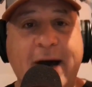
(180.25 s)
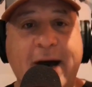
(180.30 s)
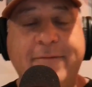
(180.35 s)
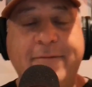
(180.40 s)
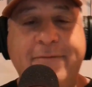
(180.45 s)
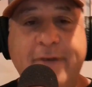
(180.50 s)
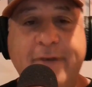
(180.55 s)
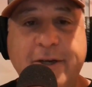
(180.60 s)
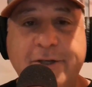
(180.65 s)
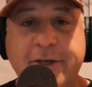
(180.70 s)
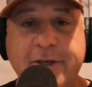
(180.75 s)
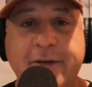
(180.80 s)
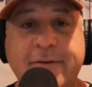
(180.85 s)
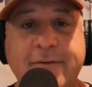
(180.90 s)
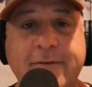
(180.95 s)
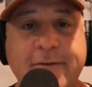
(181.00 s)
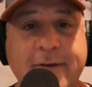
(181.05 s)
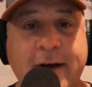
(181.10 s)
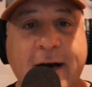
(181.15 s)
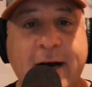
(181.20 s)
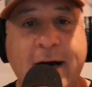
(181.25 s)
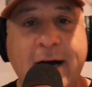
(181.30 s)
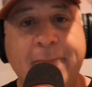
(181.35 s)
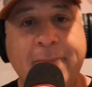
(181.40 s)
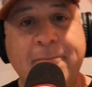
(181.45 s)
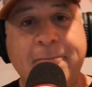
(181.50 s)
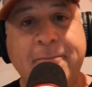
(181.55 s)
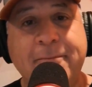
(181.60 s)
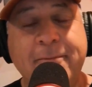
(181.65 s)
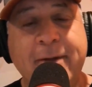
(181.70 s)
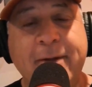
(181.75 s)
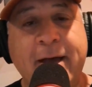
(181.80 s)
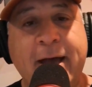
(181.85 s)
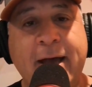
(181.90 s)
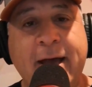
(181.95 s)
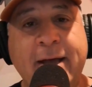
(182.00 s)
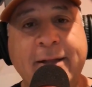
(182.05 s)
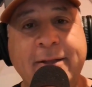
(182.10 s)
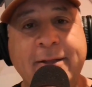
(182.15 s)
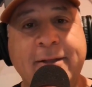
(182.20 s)
about fishing,
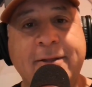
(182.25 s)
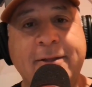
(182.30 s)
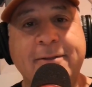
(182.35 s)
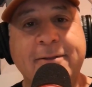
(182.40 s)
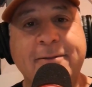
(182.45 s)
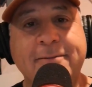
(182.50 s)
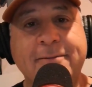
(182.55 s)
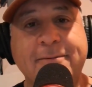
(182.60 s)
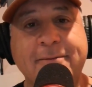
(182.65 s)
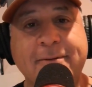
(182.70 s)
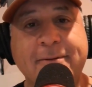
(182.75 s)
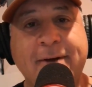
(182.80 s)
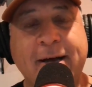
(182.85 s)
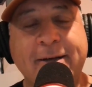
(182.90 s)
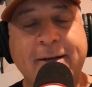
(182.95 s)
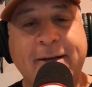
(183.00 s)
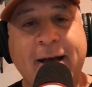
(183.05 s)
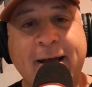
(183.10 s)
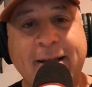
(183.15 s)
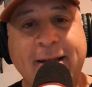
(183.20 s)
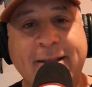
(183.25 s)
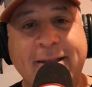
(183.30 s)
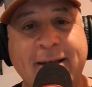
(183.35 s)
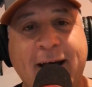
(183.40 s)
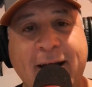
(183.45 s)
and I kind of